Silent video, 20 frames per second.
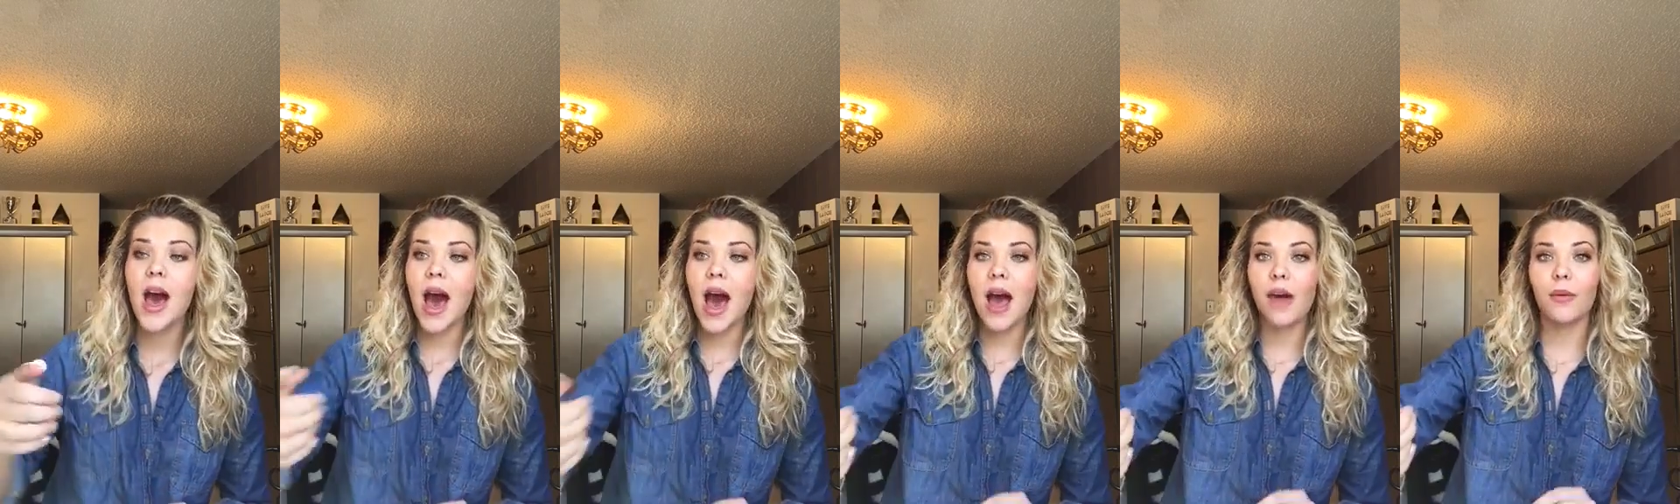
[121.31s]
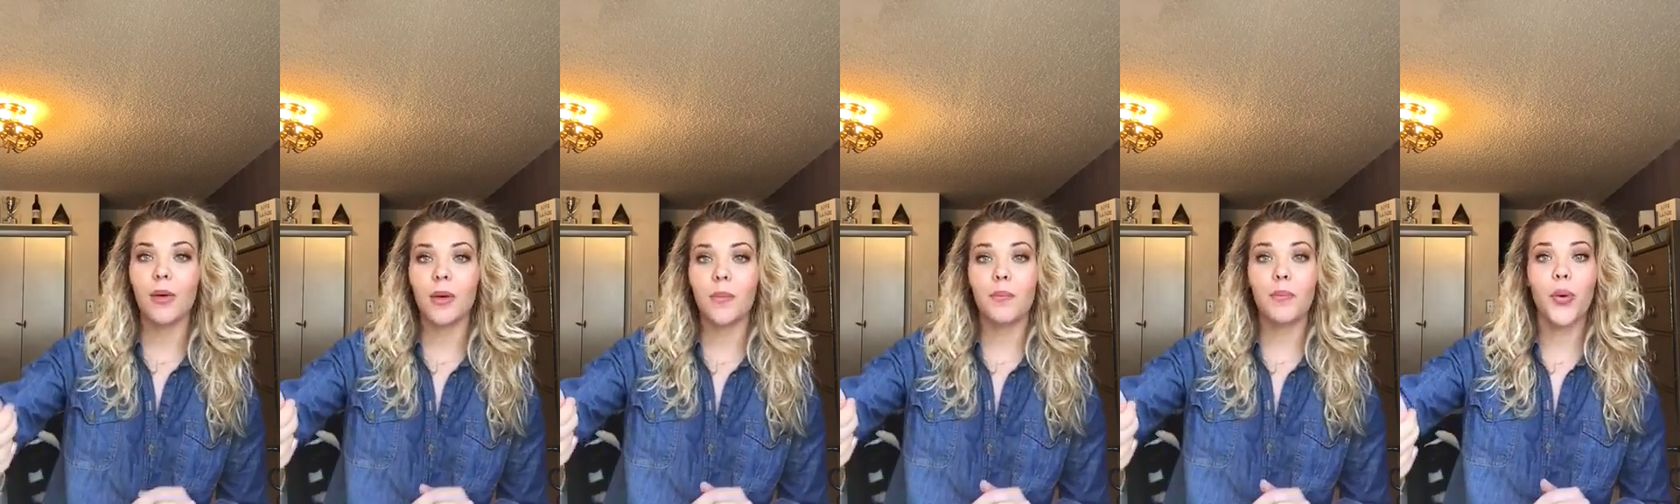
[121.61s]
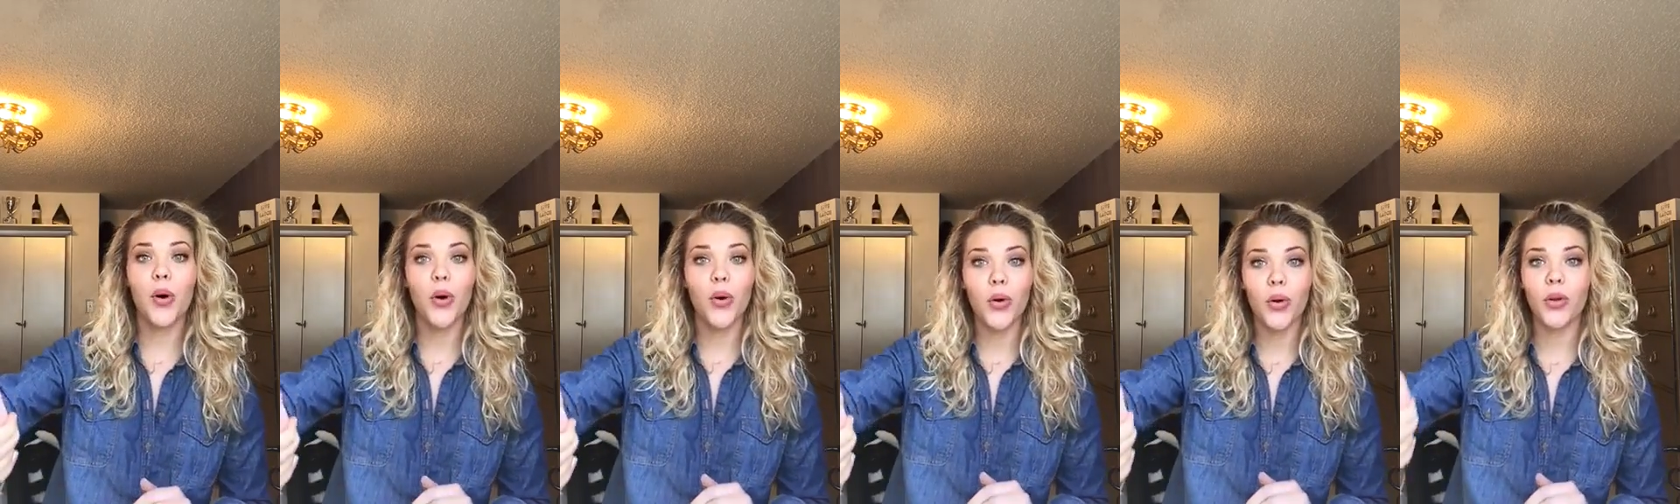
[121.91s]
I would
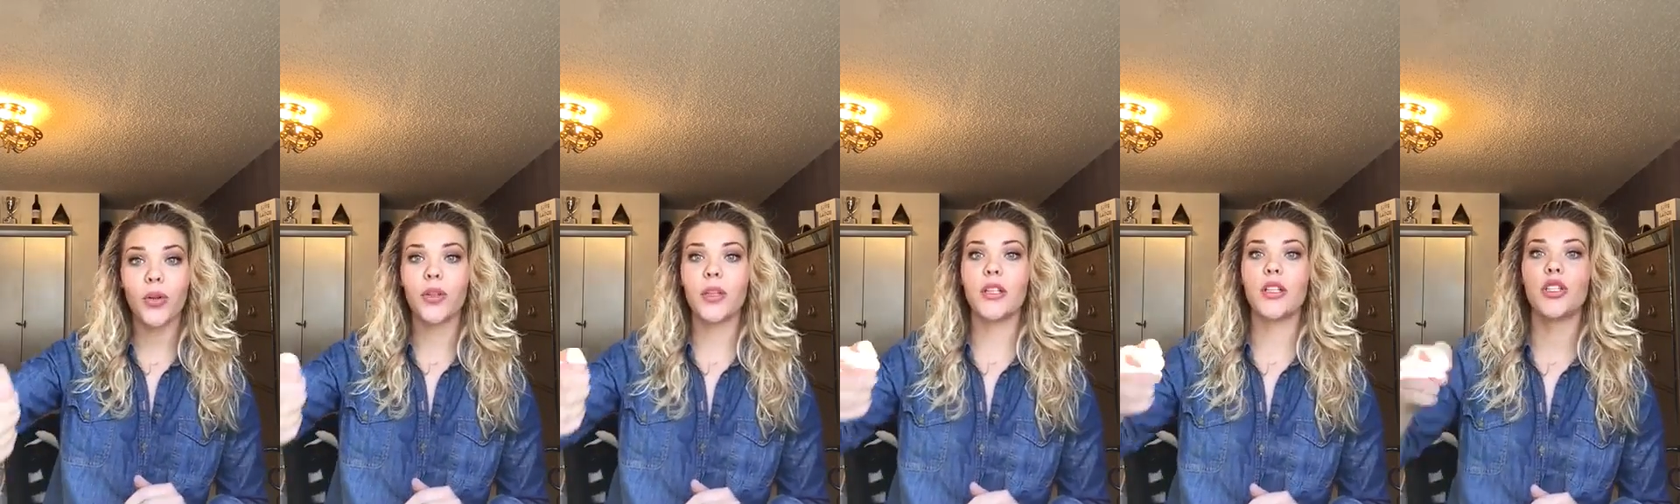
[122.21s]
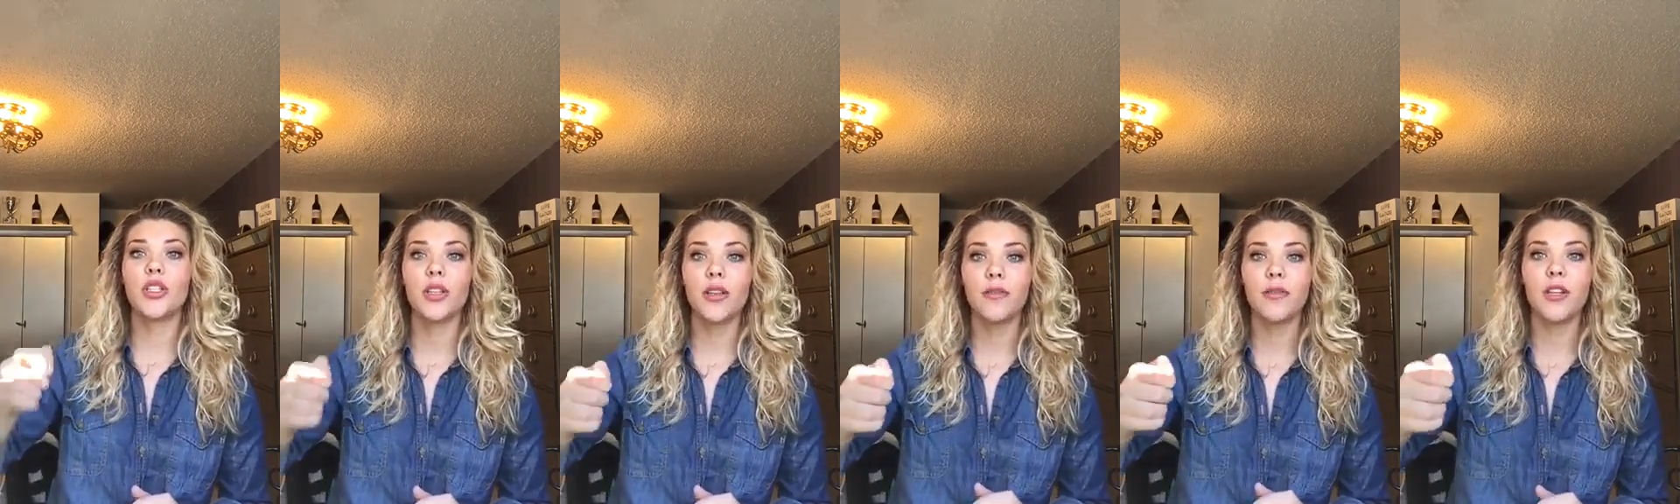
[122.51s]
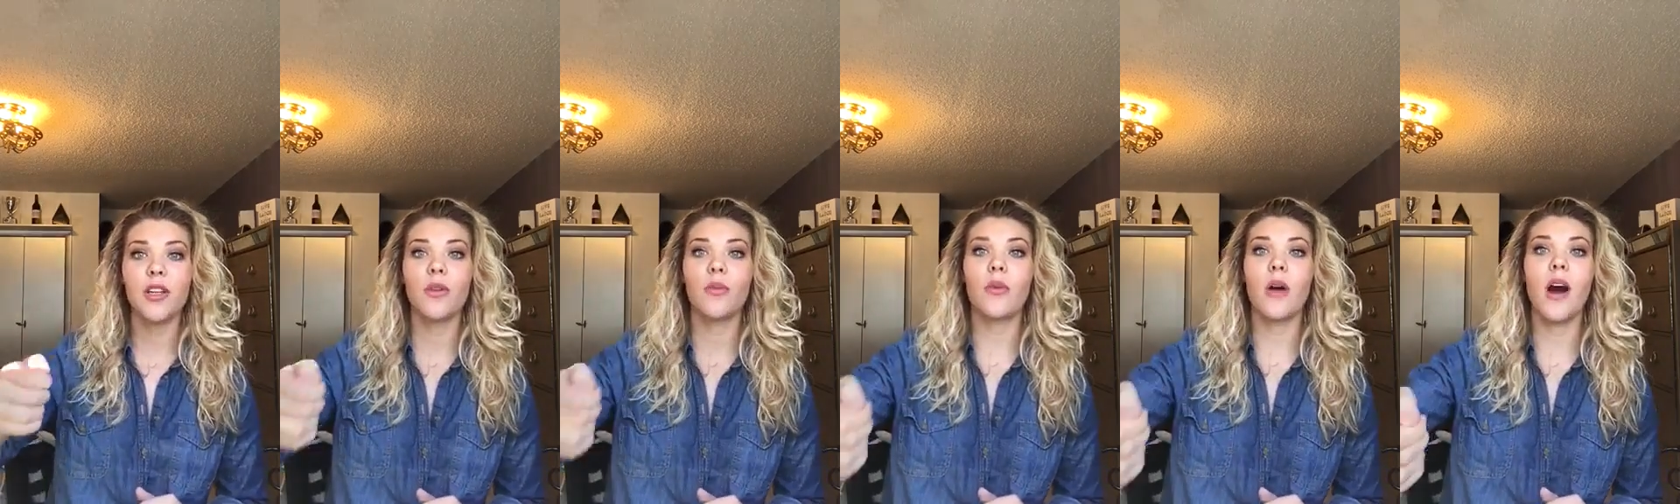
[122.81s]
pull the
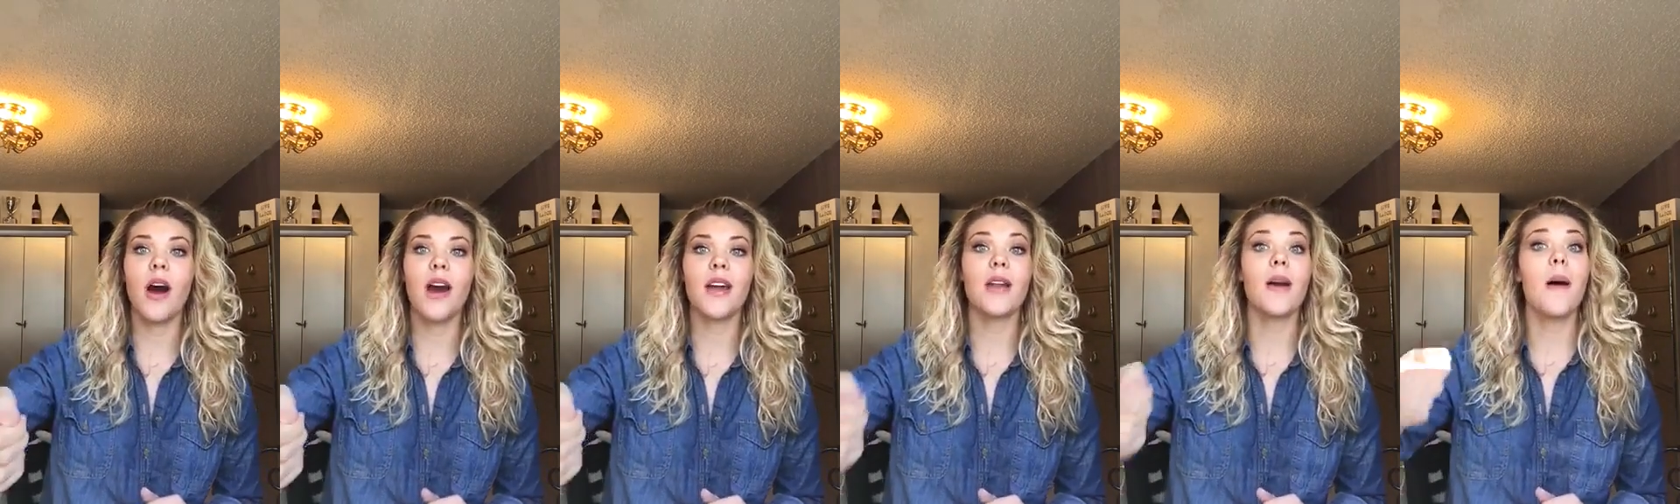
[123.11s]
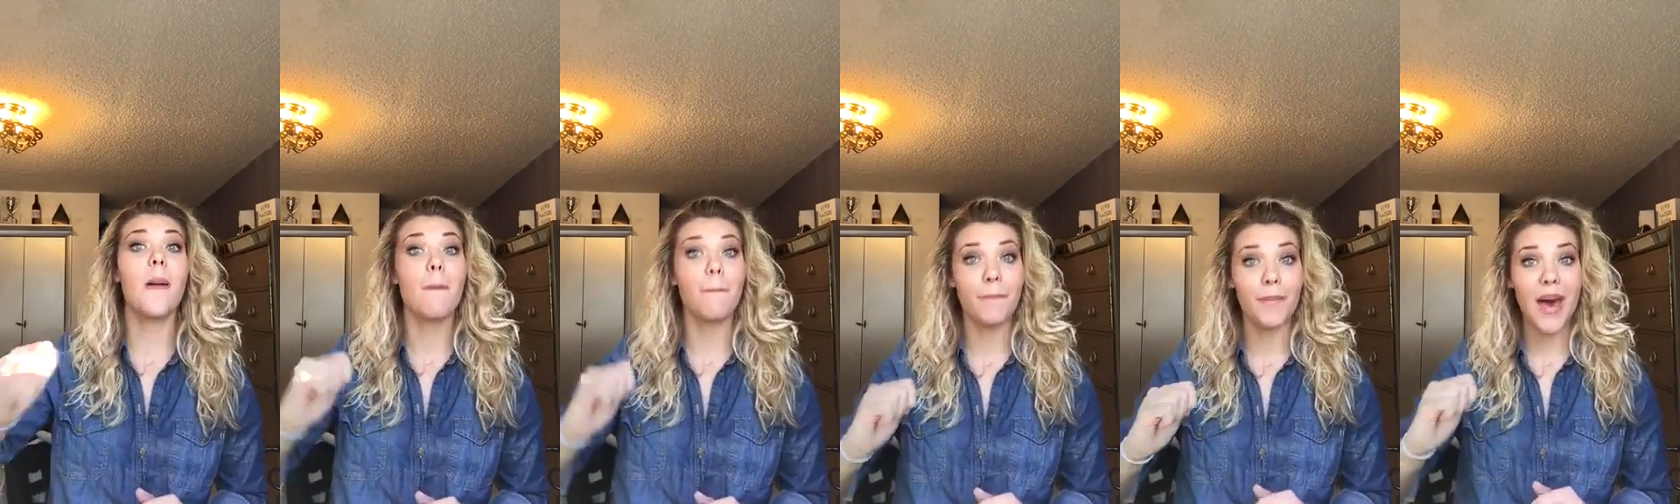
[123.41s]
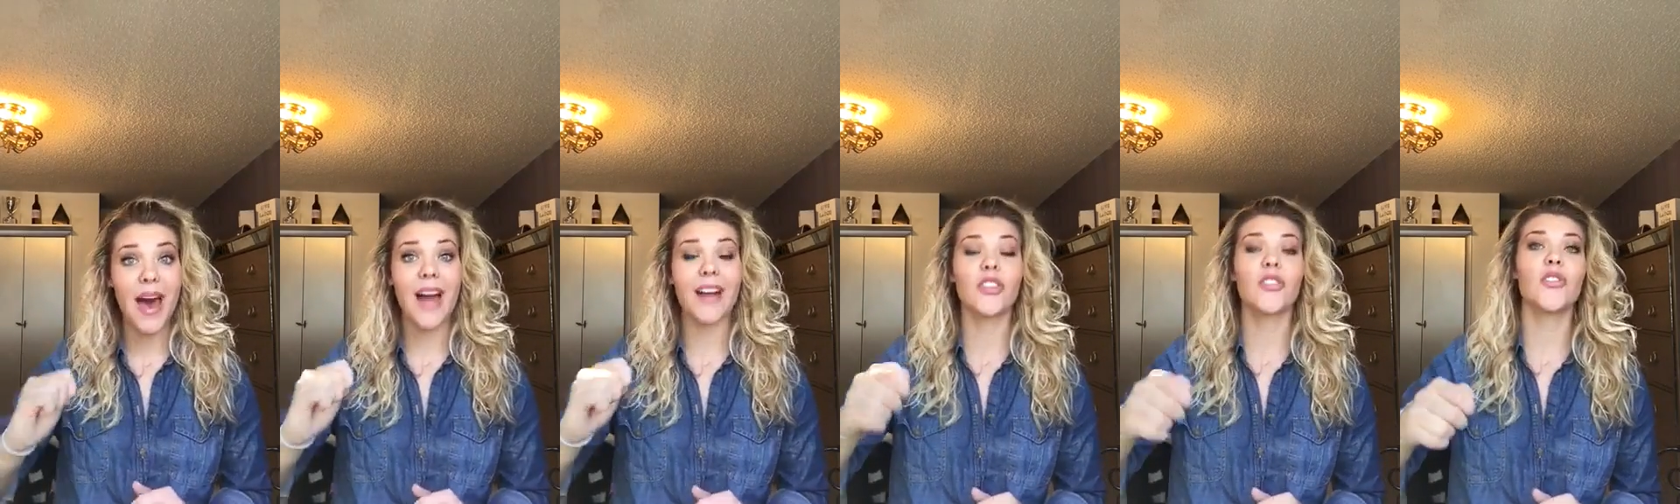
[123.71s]
shifting rod
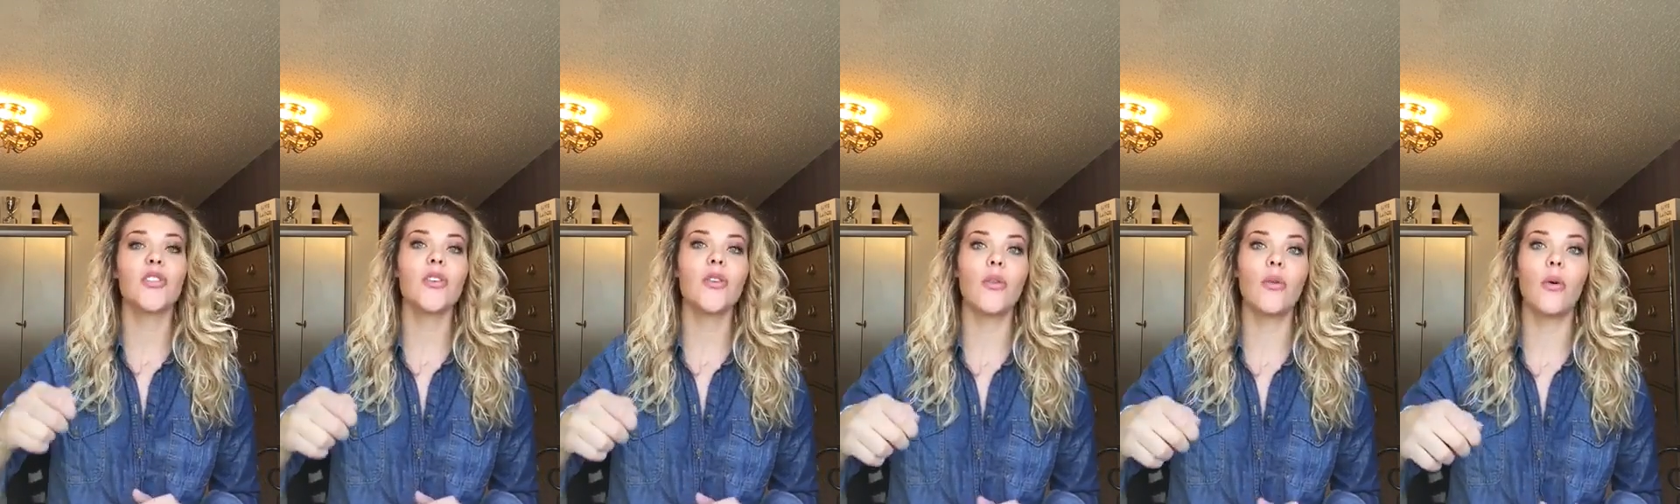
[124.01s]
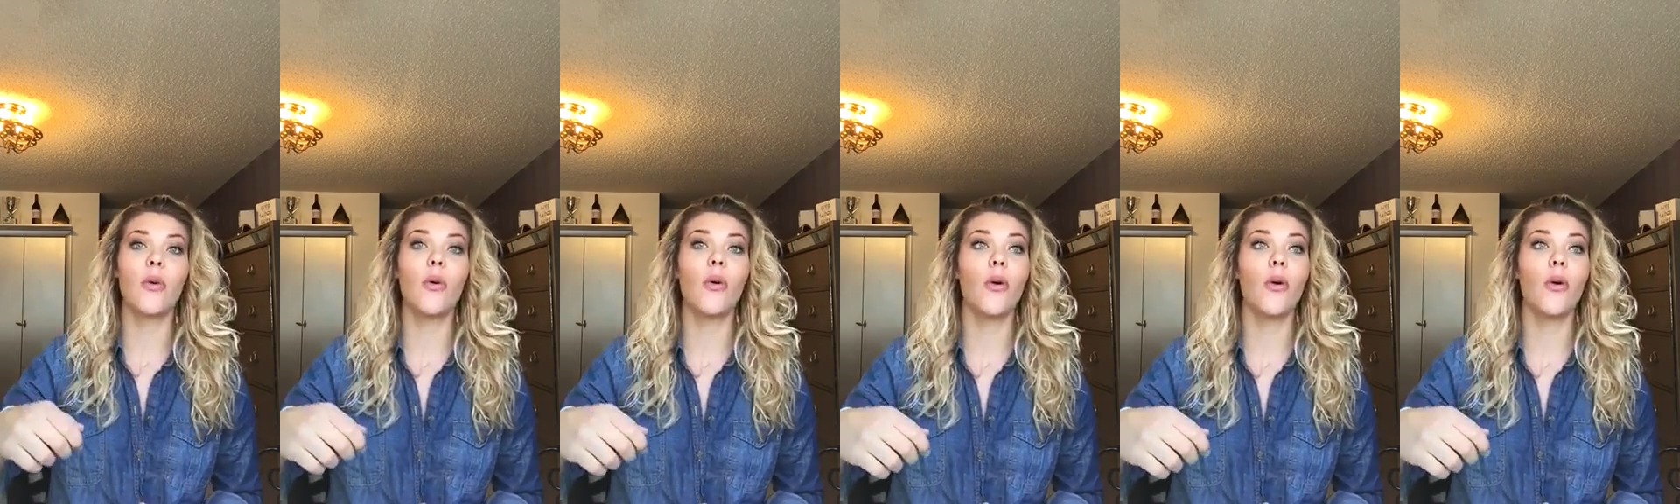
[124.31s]
back 2.